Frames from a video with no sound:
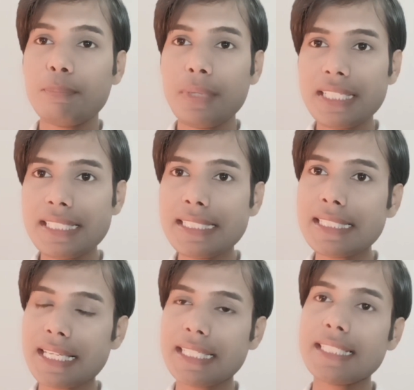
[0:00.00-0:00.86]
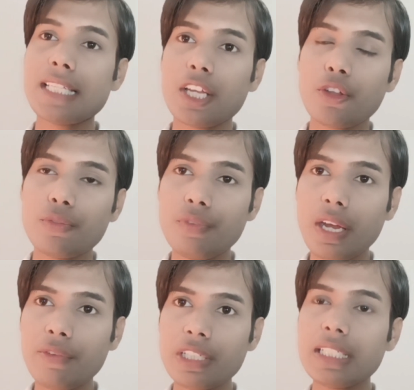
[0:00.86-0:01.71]
Patience is
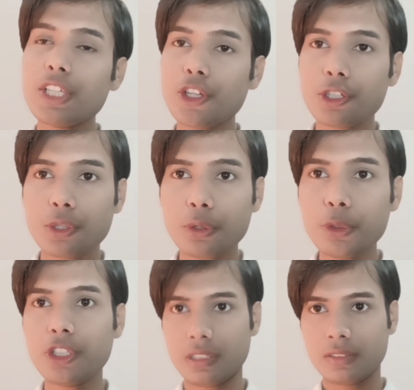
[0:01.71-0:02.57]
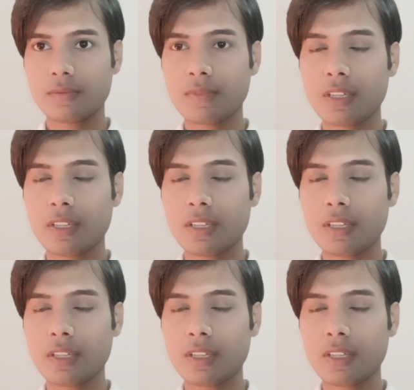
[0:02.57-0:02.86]
very crucial.